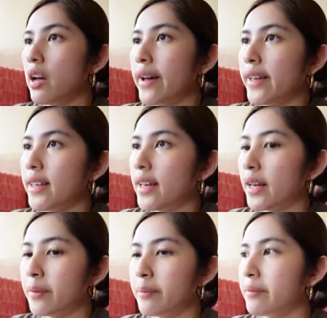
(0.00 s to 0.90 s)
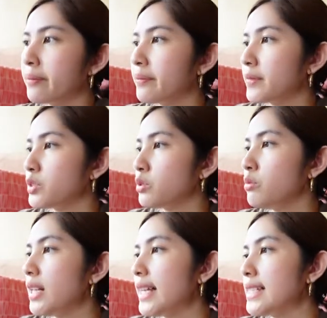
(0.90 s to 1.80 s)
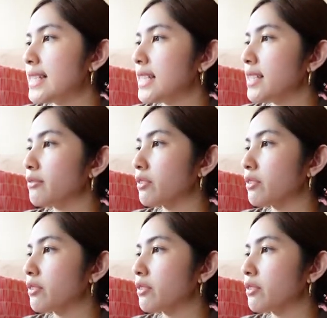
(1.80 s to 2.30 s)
I am too lazy for